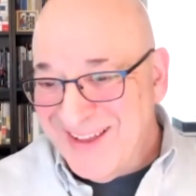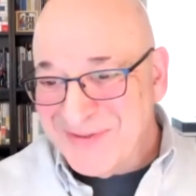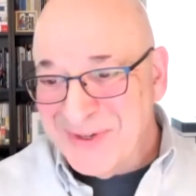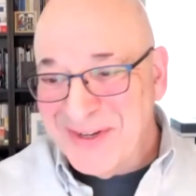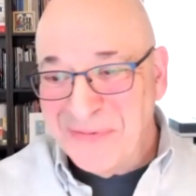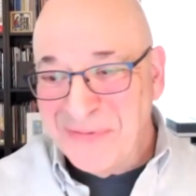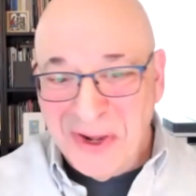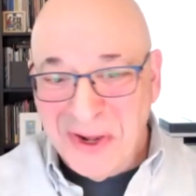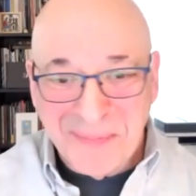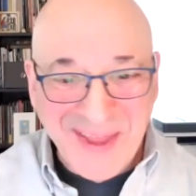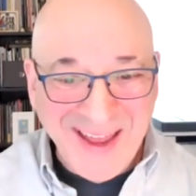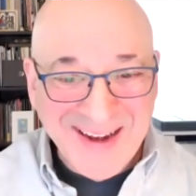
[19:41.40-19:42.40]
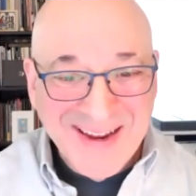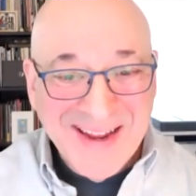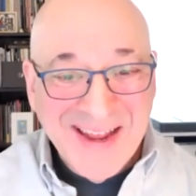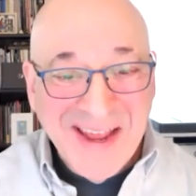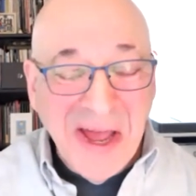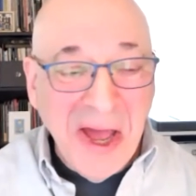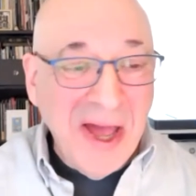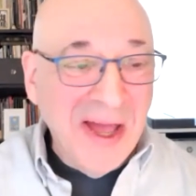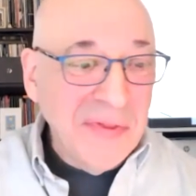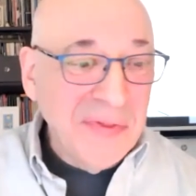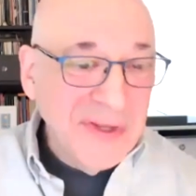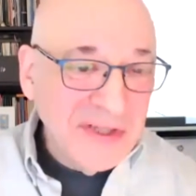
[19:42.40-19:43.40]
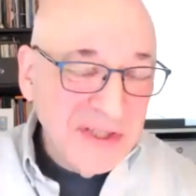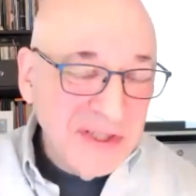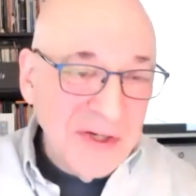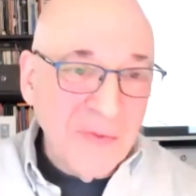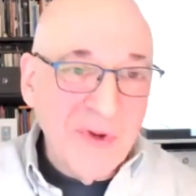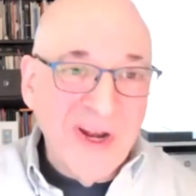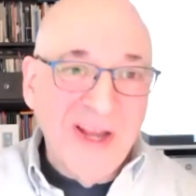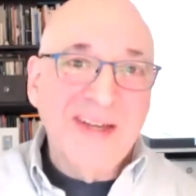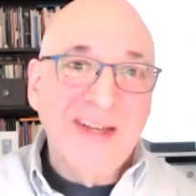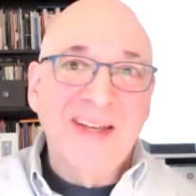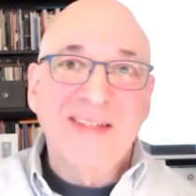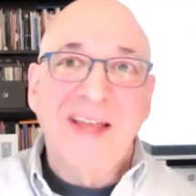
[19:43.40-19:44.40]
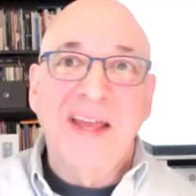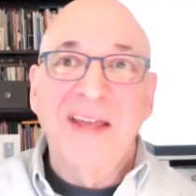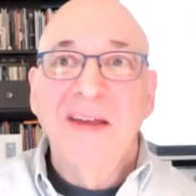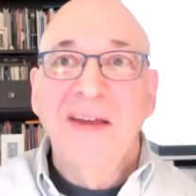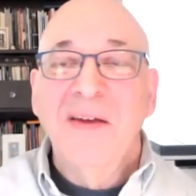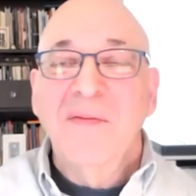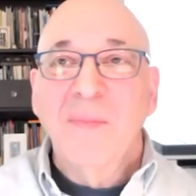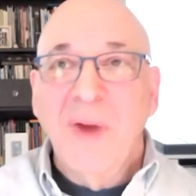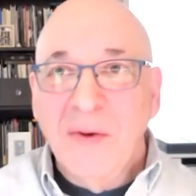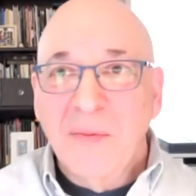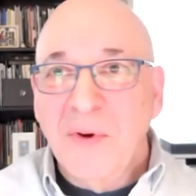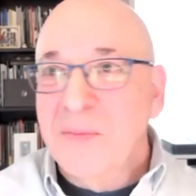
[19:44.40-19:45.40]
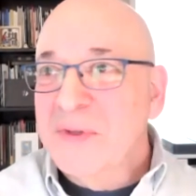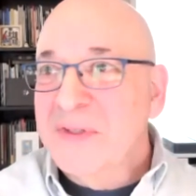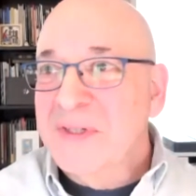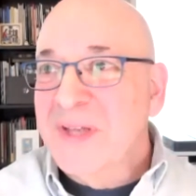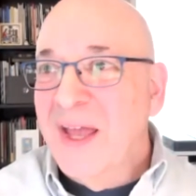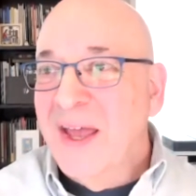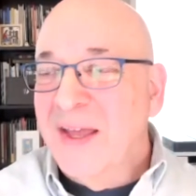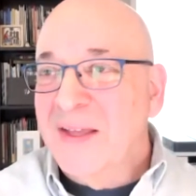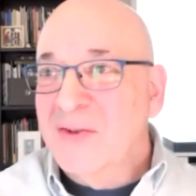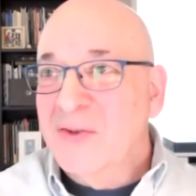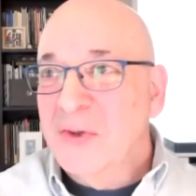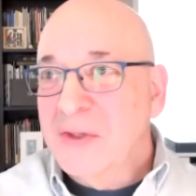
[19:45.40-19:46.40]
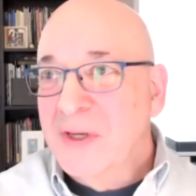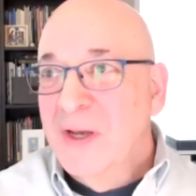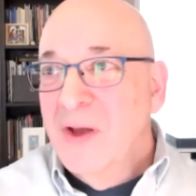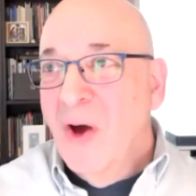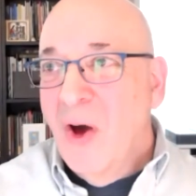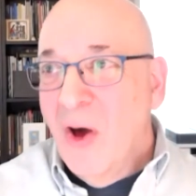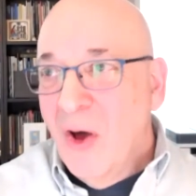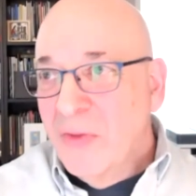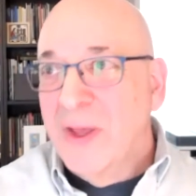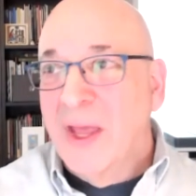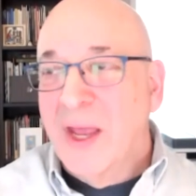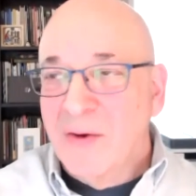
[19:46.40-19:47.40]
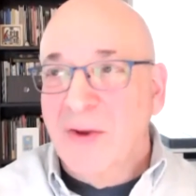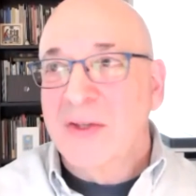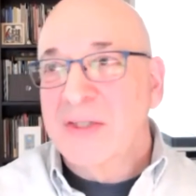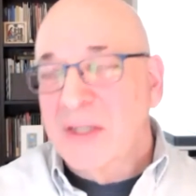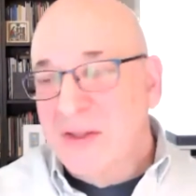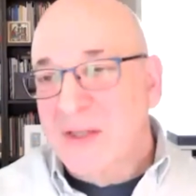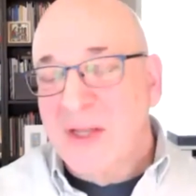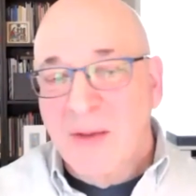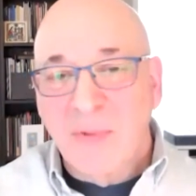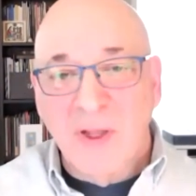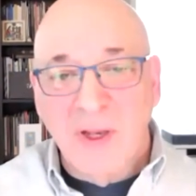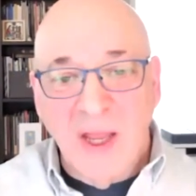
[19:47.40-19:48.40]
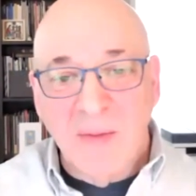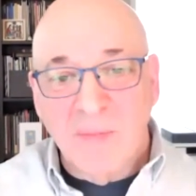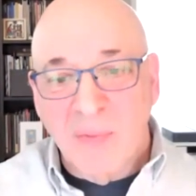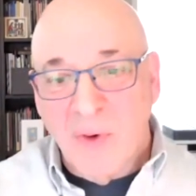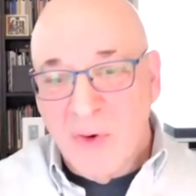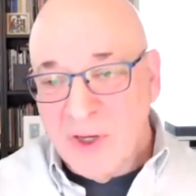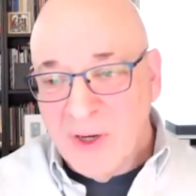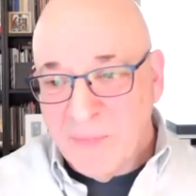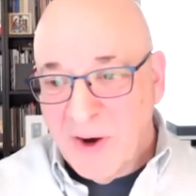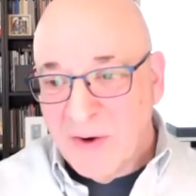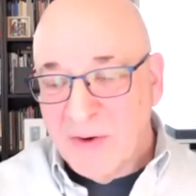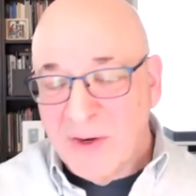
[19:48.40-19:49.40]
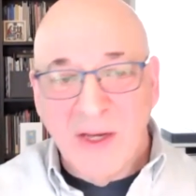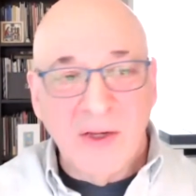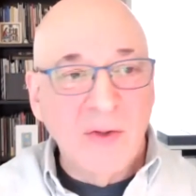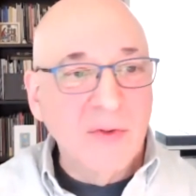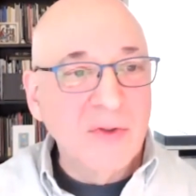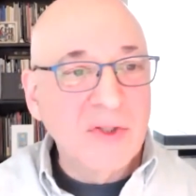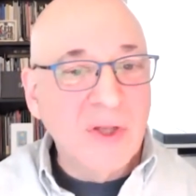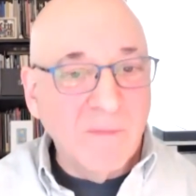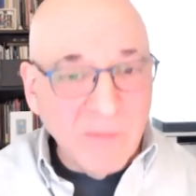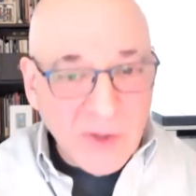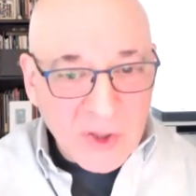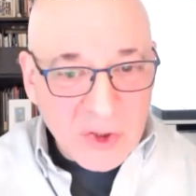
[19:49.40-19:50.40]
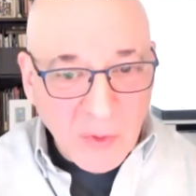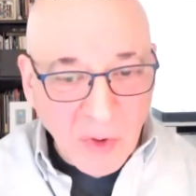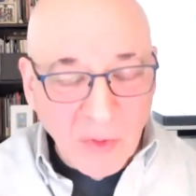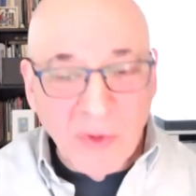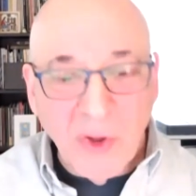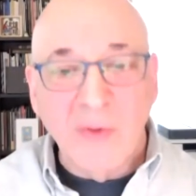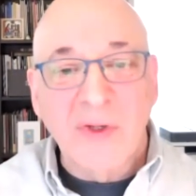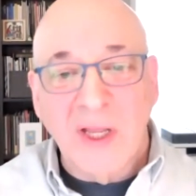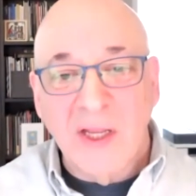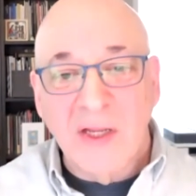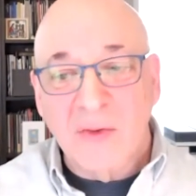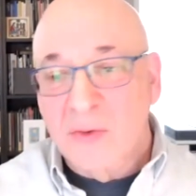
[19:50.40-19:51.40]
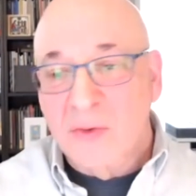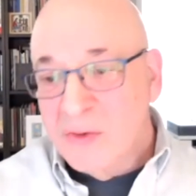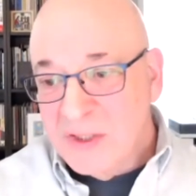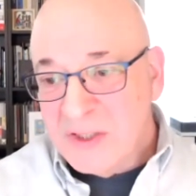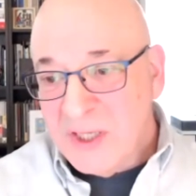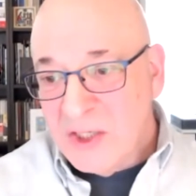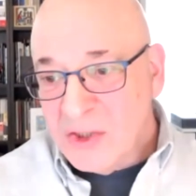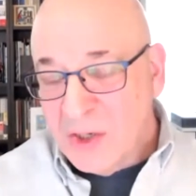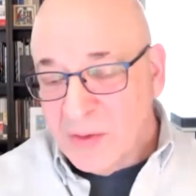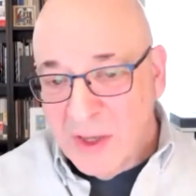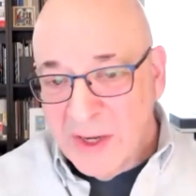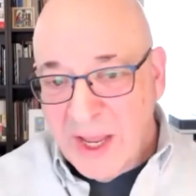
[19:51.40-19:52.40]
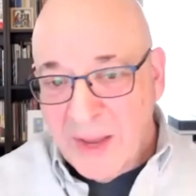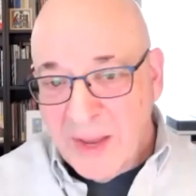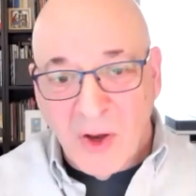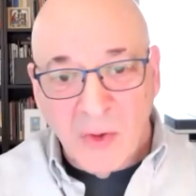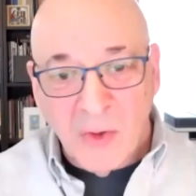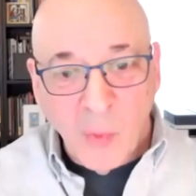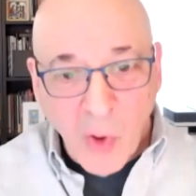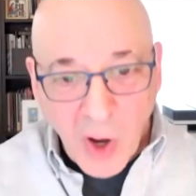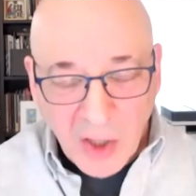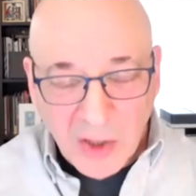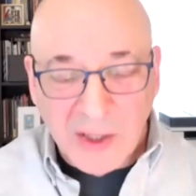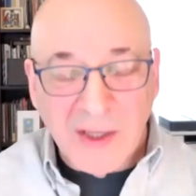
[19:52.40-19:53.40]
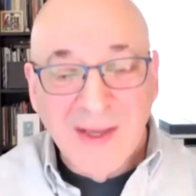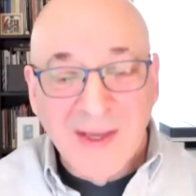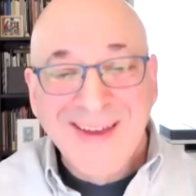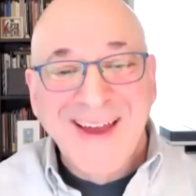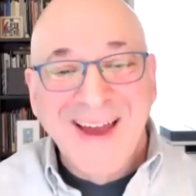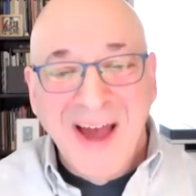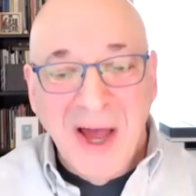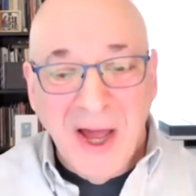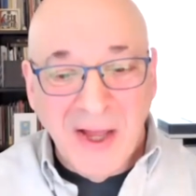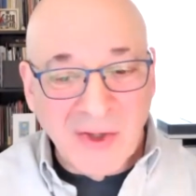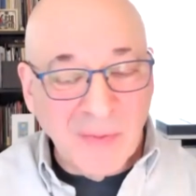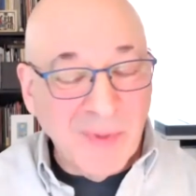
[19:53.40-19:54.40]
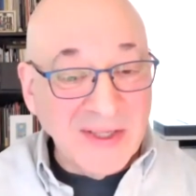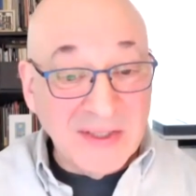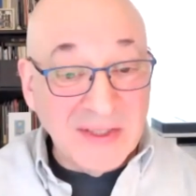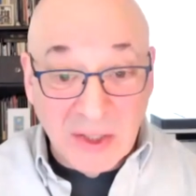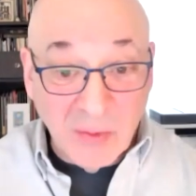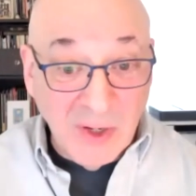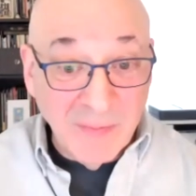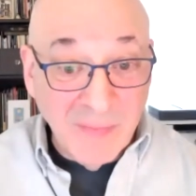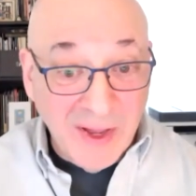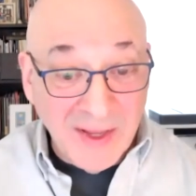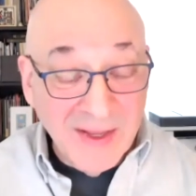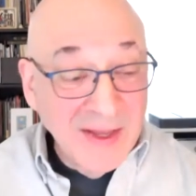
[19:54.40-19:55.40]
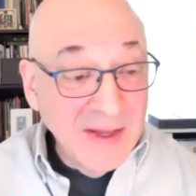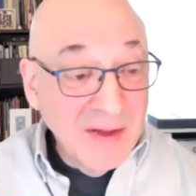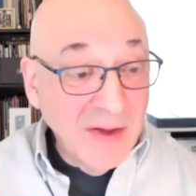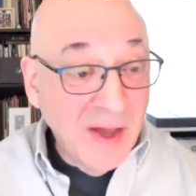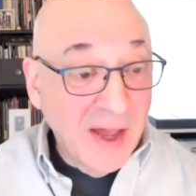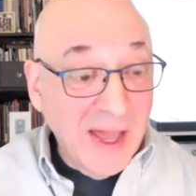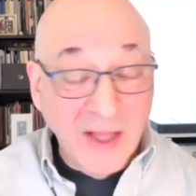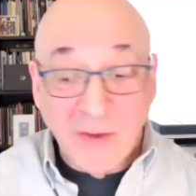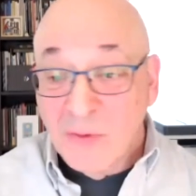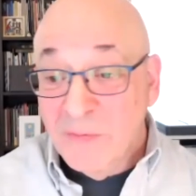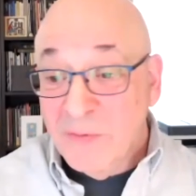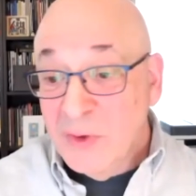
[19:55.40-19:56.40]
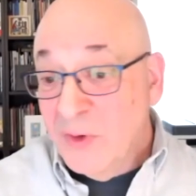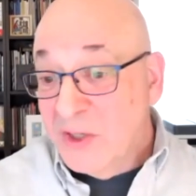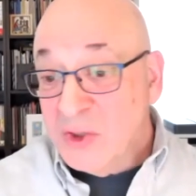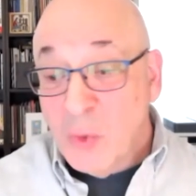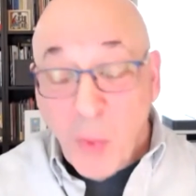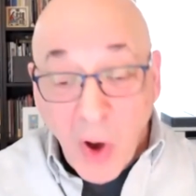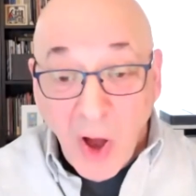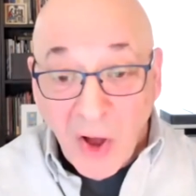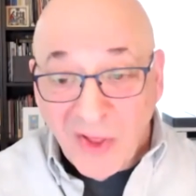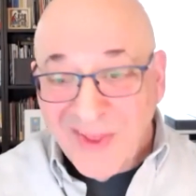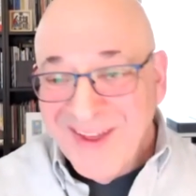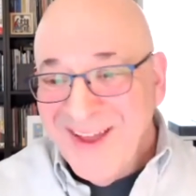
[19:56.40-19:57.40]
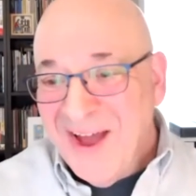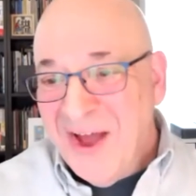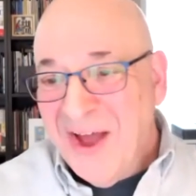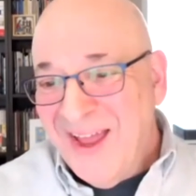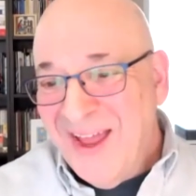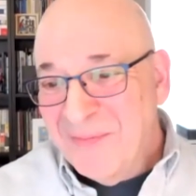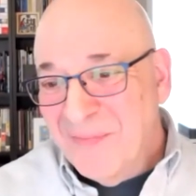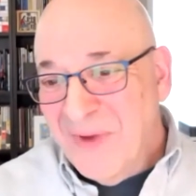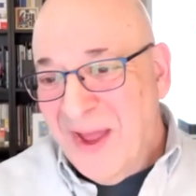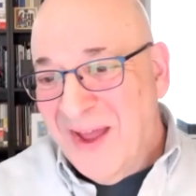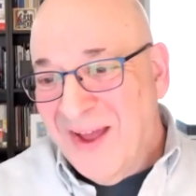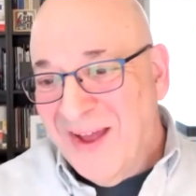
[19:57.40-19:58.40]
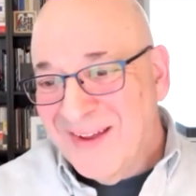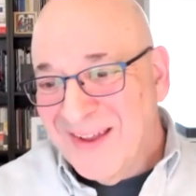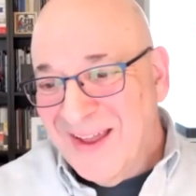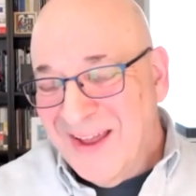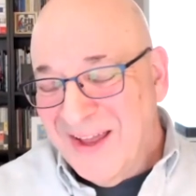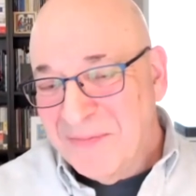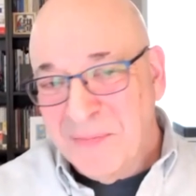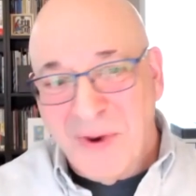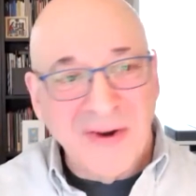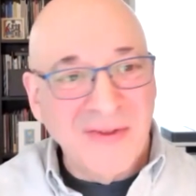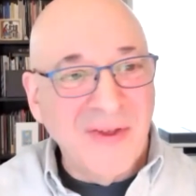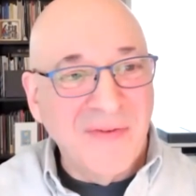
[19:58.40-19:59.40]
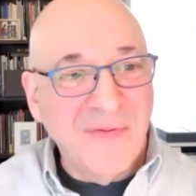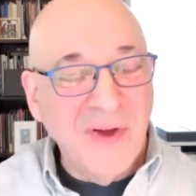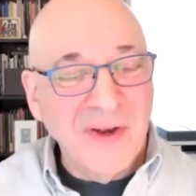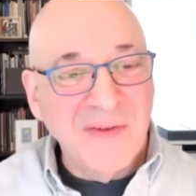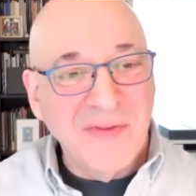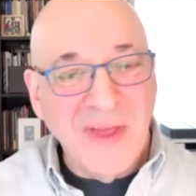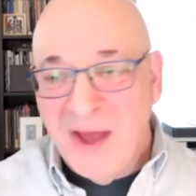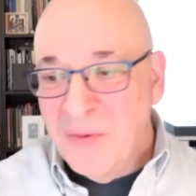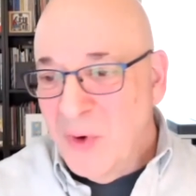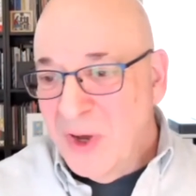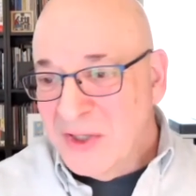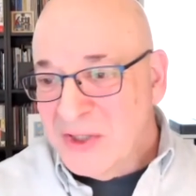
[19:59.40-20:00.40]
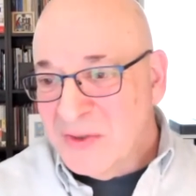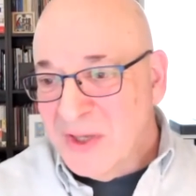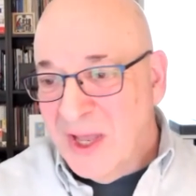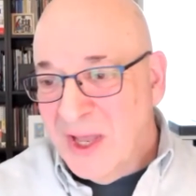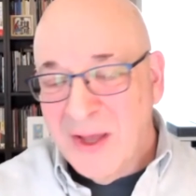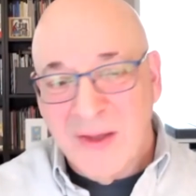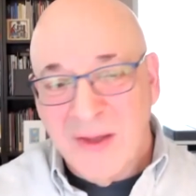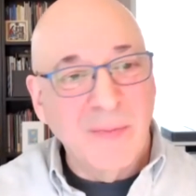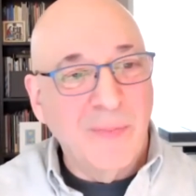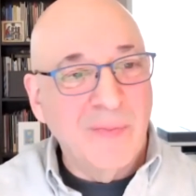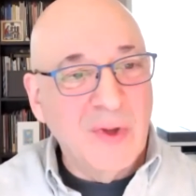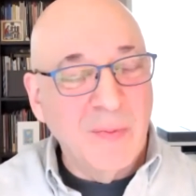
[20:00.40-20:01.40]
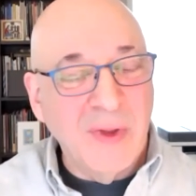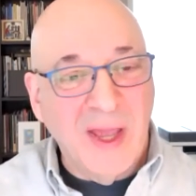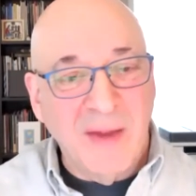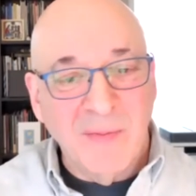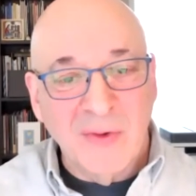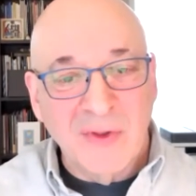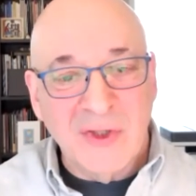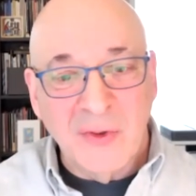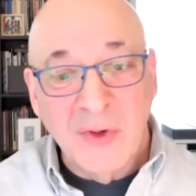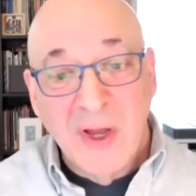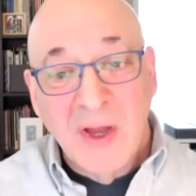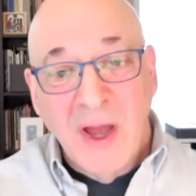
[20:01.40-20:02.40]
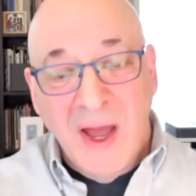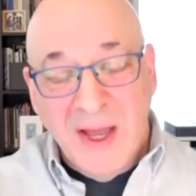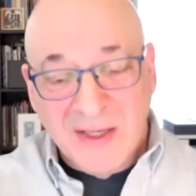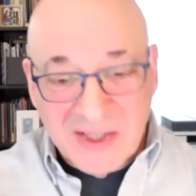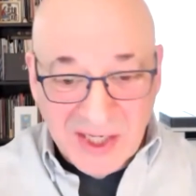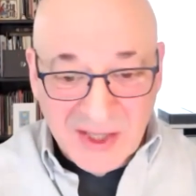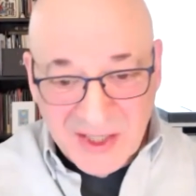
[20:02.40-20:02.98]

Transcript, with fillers: as we develop that. Uh, and this year, what I did is I, for my own purposes, I took all the areas in the template and broke it apart and used a visual note-taking tool, in this case, an app called Walling, uh, to basically create my uh, annual review as a wall. Uh, and uh, and part of the fun of that was uh, to be able to uh, see the